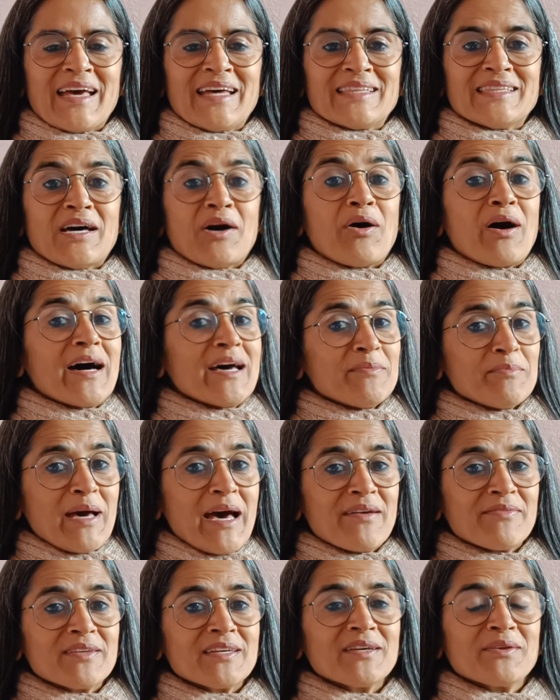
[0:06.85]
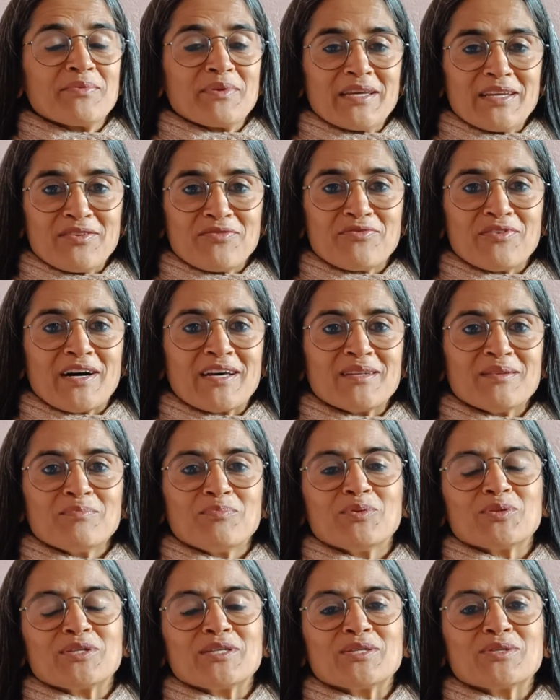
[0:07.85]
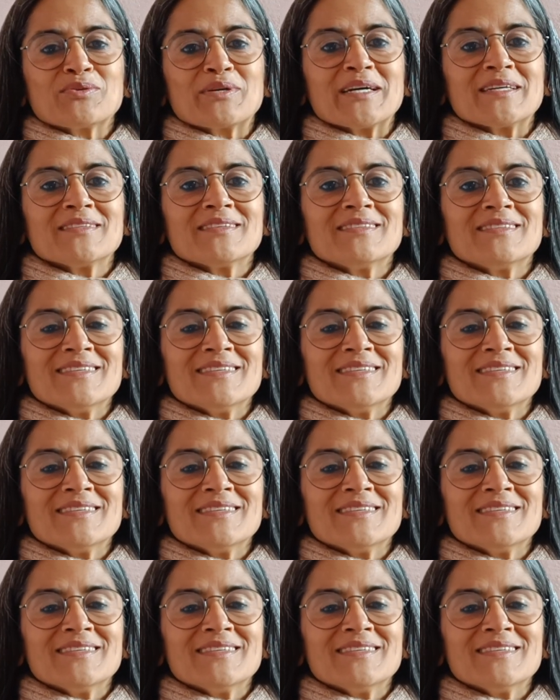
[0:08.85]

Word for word: Now I'm having great fun putting together